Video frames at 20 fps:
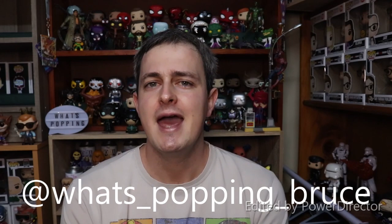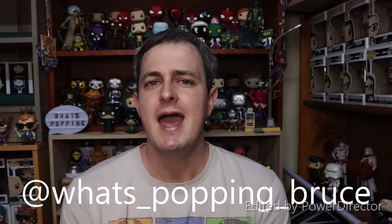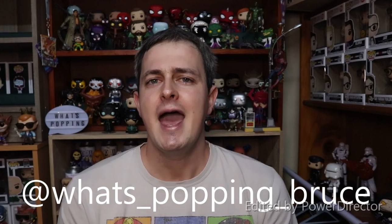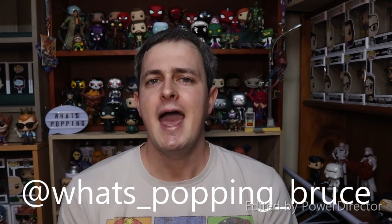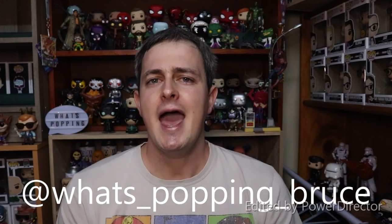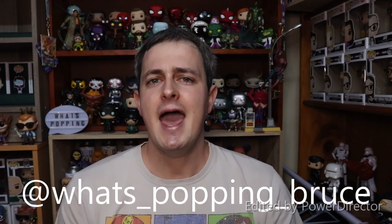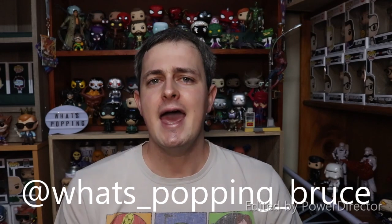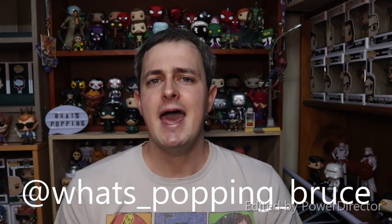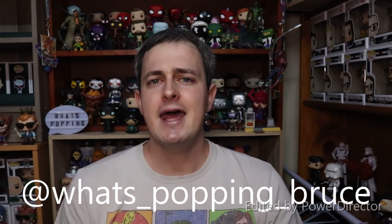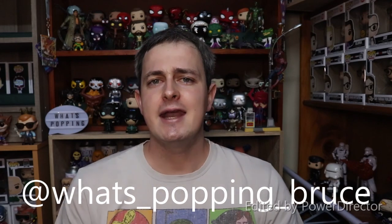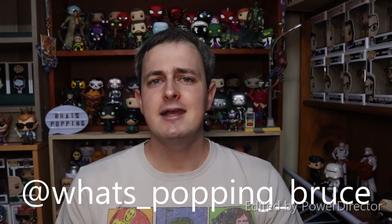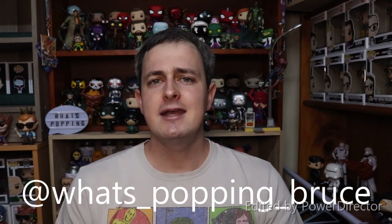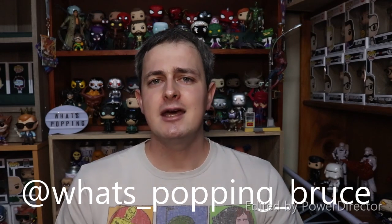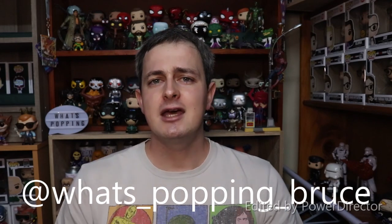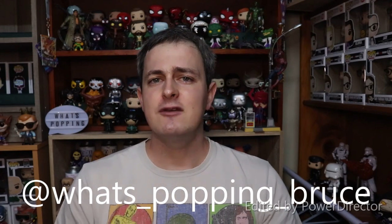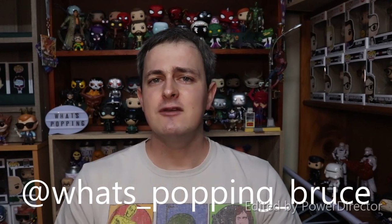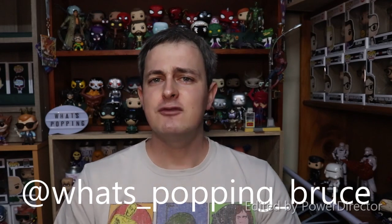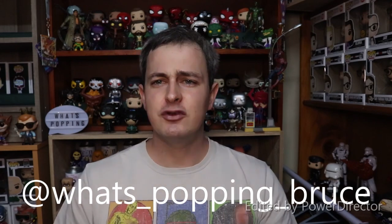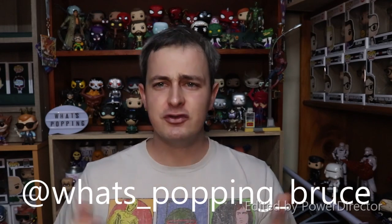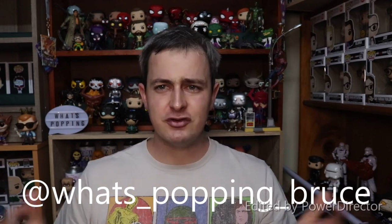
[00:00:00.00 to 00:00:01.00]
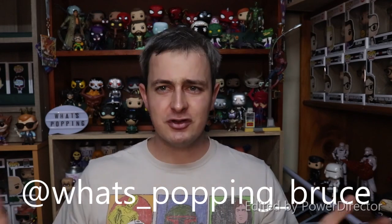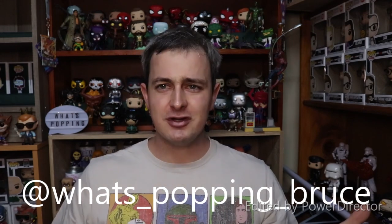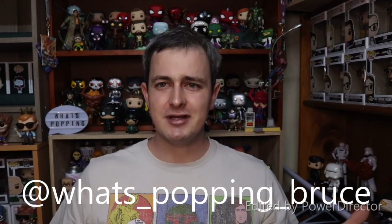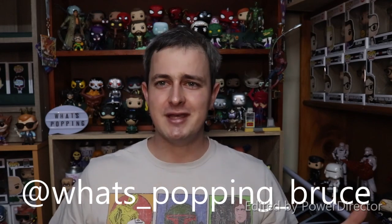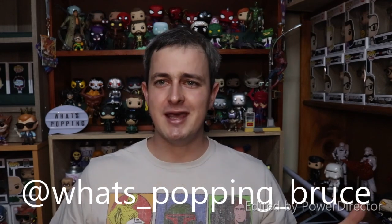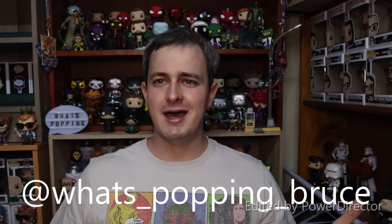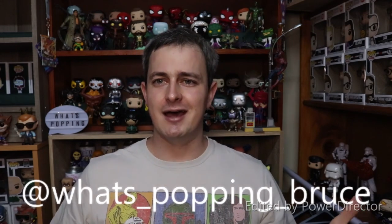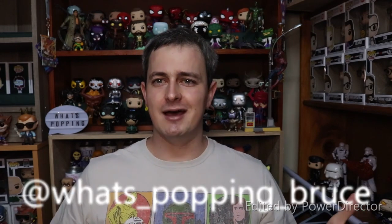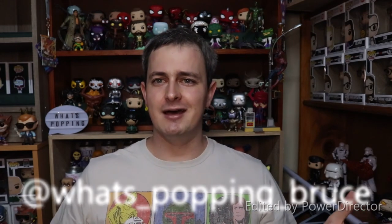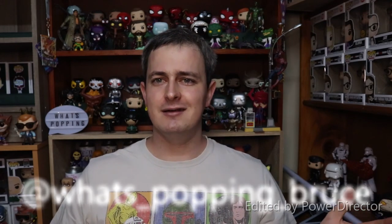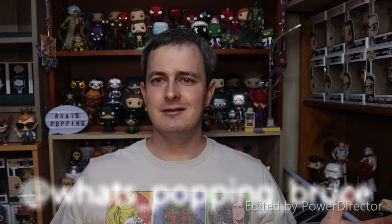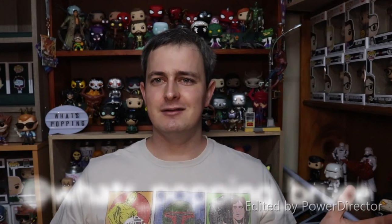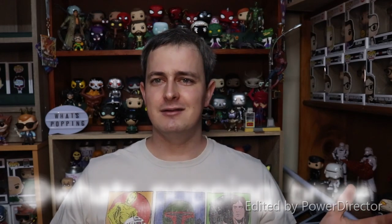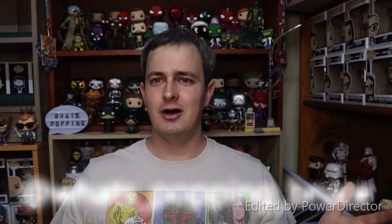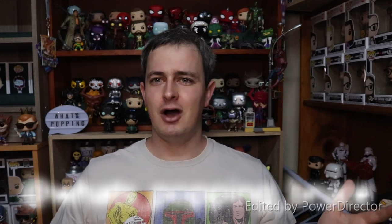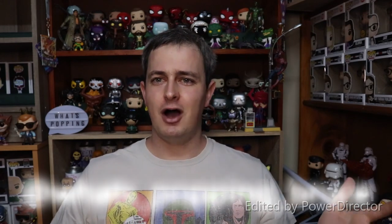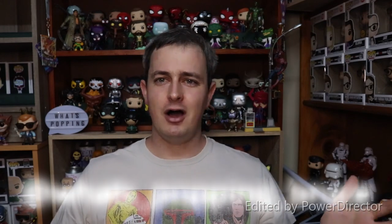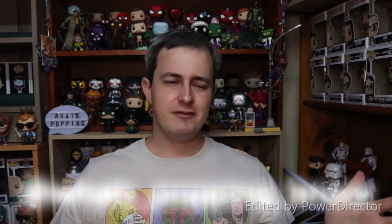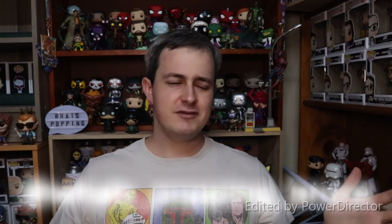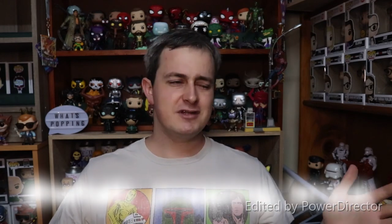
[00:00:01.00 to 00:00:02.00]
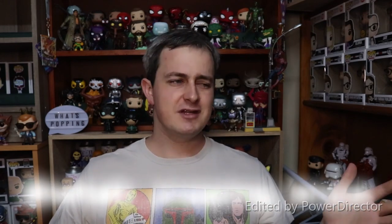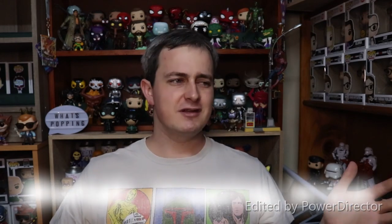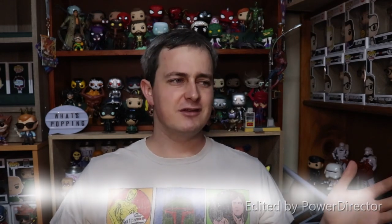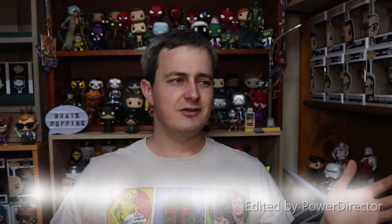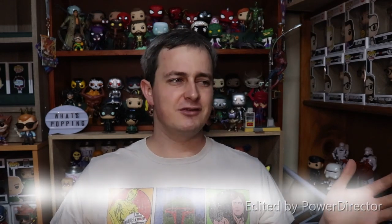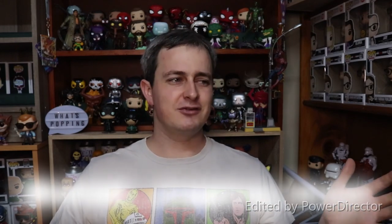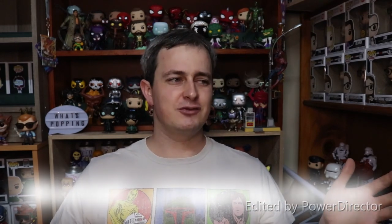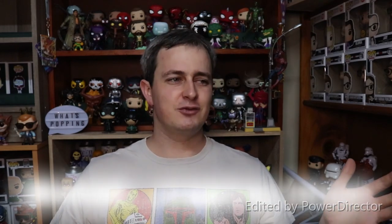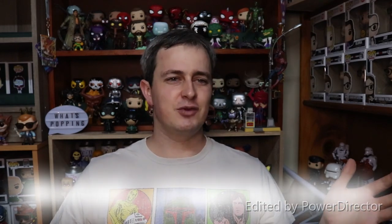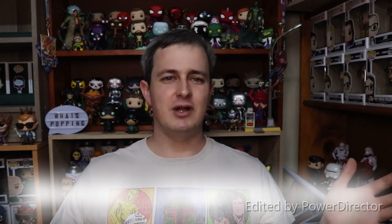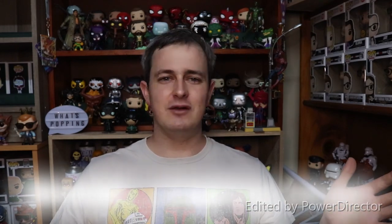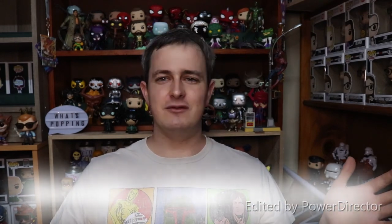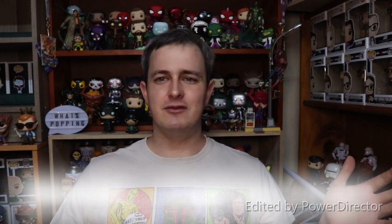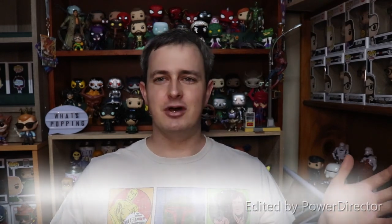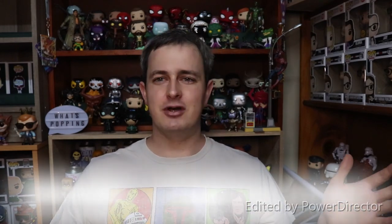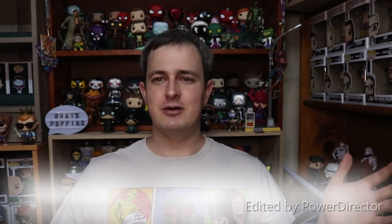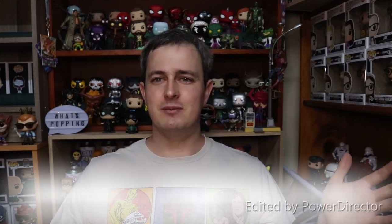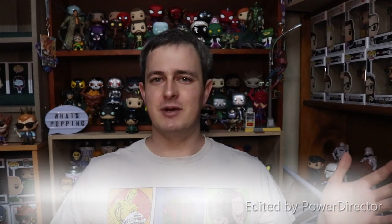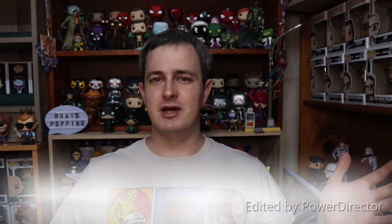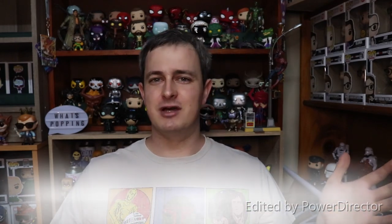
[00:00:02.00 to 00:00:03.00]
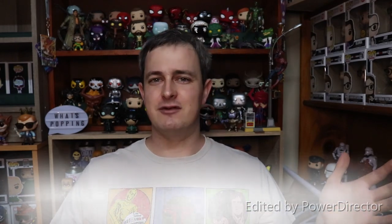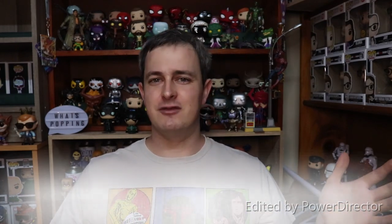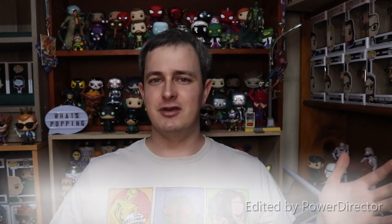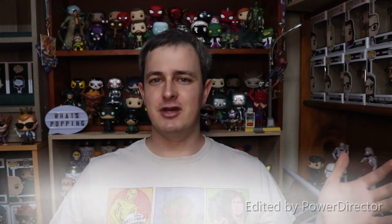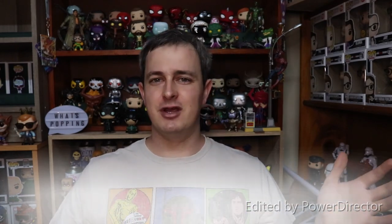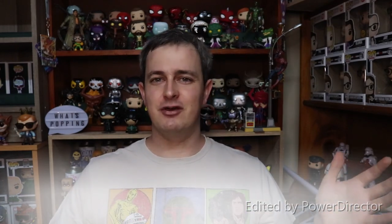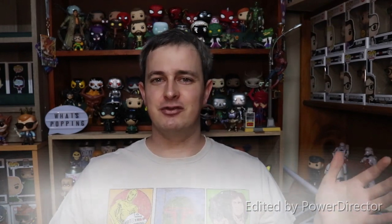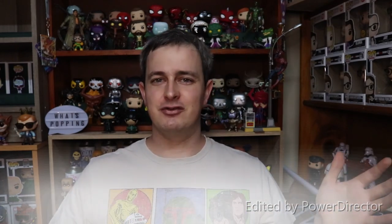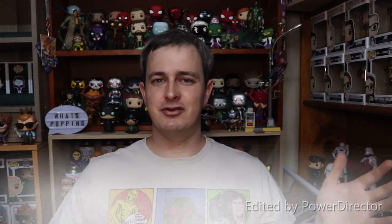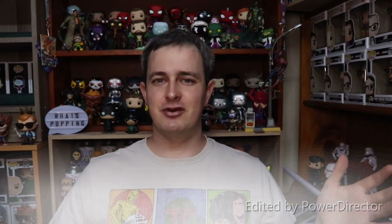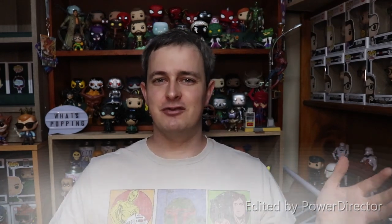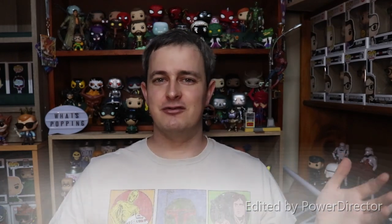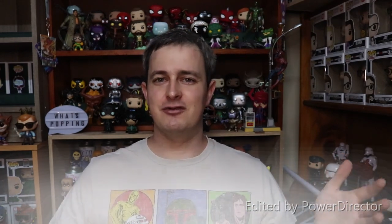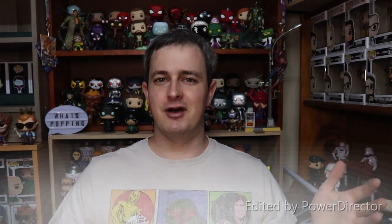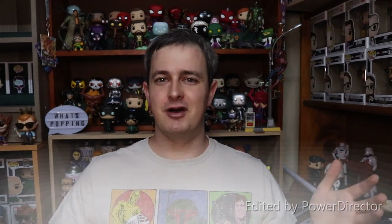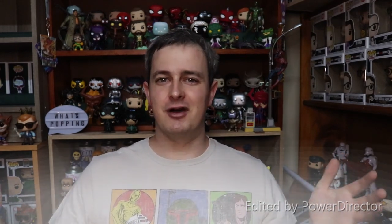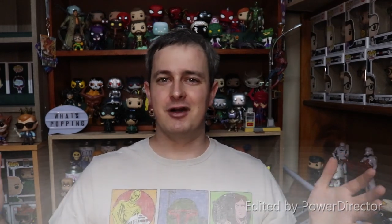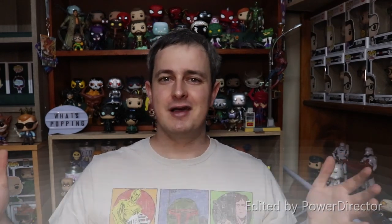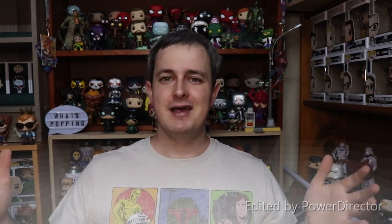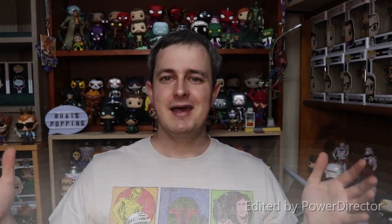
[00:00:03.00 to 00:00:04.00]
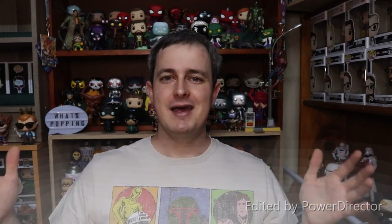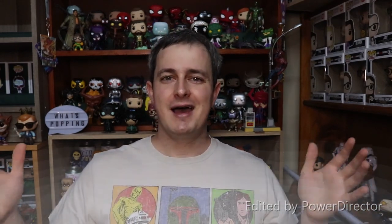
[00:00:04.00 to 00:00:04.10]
And if you're still here after this 12-odd minute video so far,